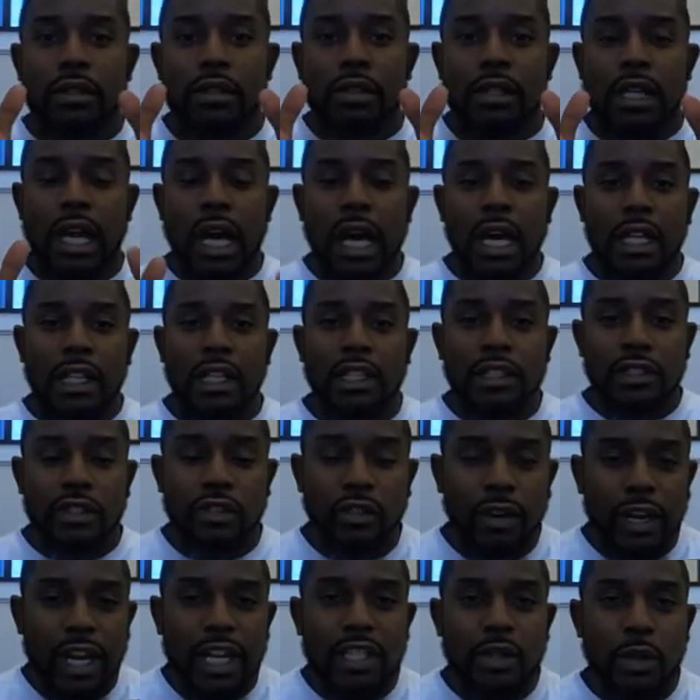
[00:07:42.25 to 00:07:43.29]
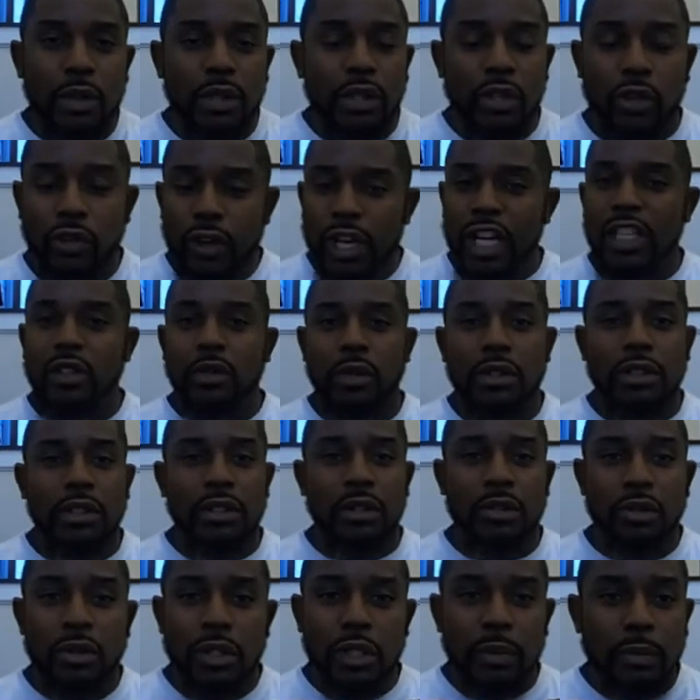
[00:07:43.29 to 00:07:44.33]
college graduate or graduate
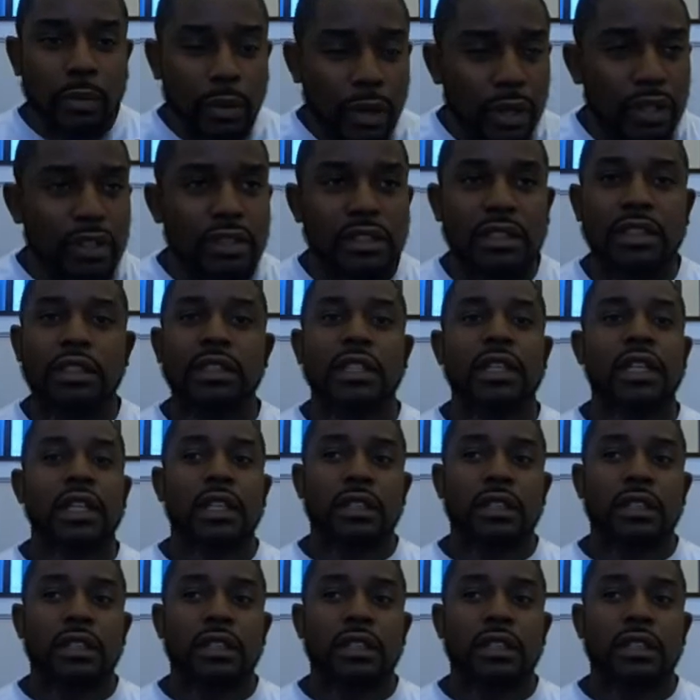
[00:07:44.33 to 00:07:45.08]
degree person,